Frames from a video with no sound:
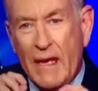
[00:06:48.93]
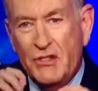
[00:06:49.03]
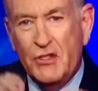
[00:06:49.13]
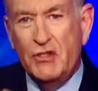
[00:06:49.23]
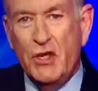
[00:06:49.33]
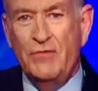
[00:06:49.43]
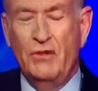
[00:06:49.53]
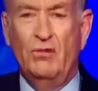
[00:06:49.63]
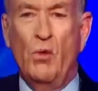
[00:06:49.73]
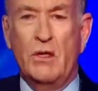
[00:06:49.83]
Ask yourself
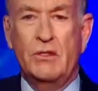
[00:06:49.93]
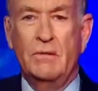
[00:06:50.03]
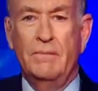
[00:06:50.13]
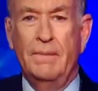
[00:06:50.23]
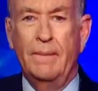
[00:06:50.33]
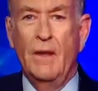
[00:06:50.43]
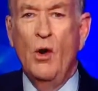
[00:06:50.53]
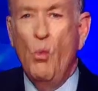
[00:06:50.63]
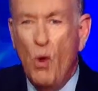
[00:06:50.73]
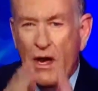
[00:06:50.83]
this question.
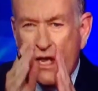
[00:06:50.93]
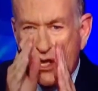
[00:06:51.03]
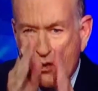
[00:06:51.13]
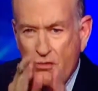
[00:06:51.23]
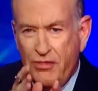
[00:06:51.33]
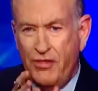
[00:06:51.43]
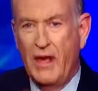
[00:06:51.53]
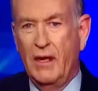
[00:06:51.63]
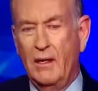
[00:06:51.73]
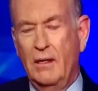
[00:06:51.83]
What do you
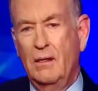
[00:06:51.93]
think